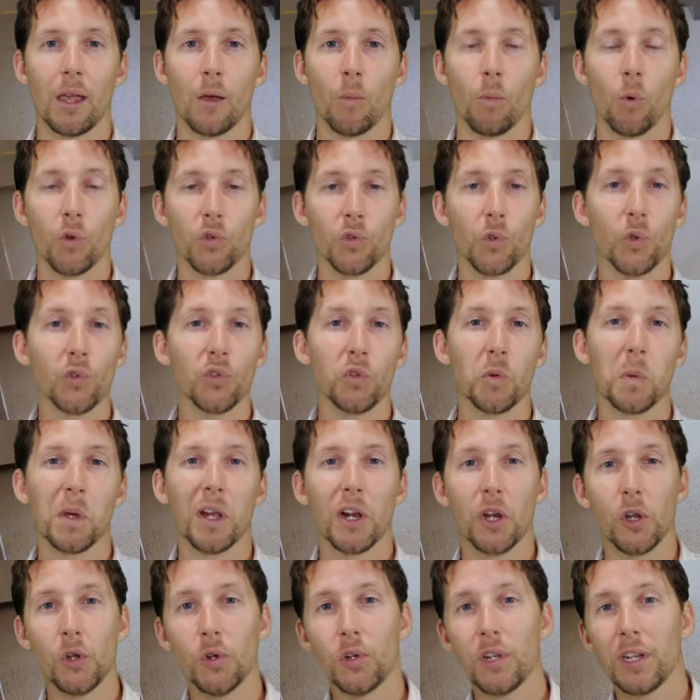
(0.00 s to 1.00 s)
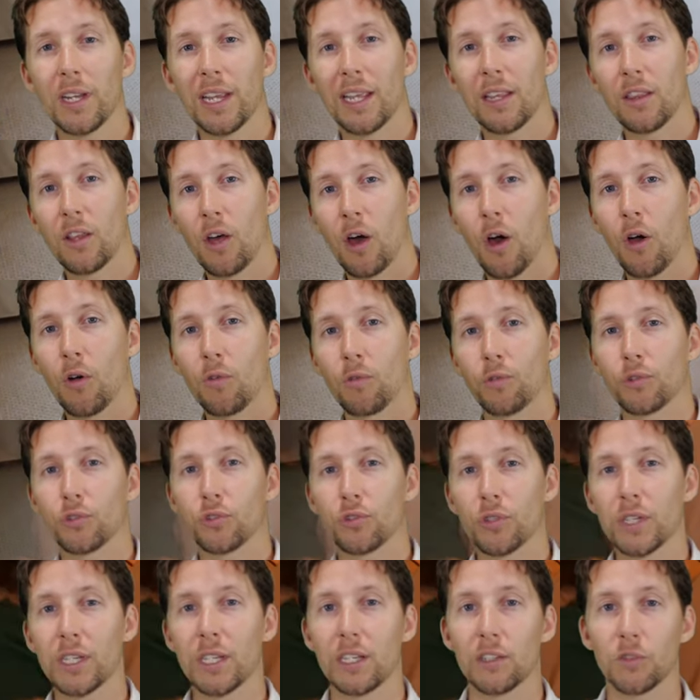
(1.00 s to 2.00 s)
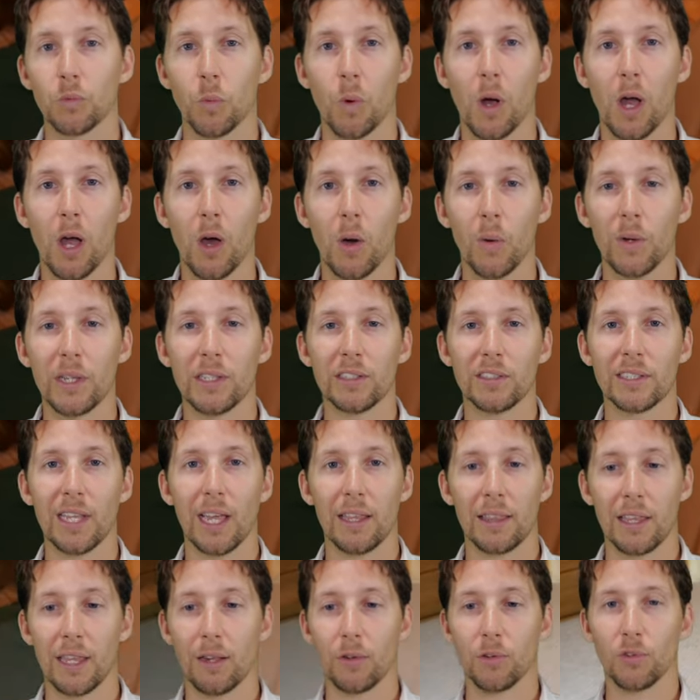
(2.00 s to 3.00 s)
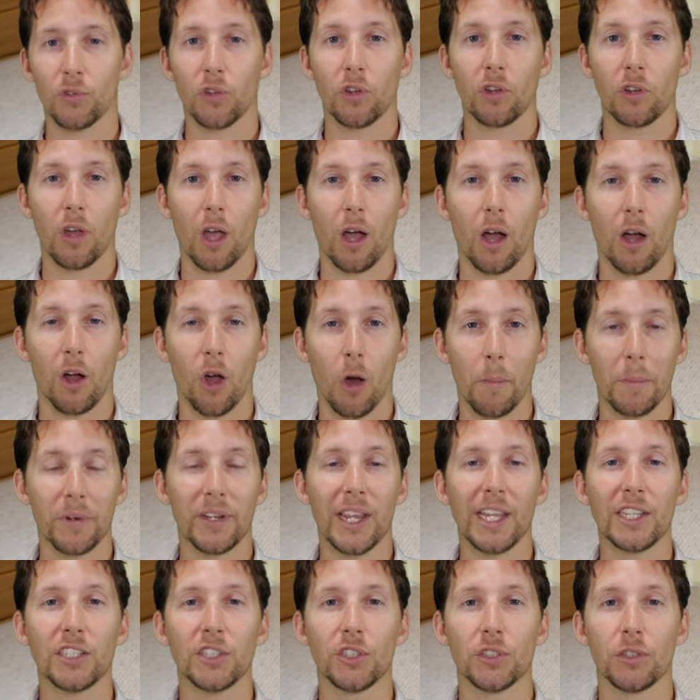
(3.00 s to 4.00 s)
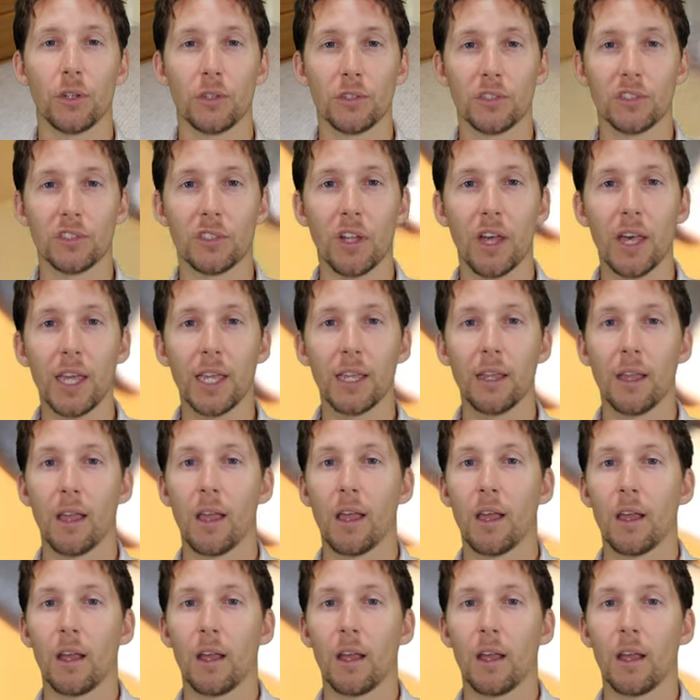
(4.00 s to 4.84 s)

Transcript: What's also included in the whole retreat as well is that there's accommodation on site.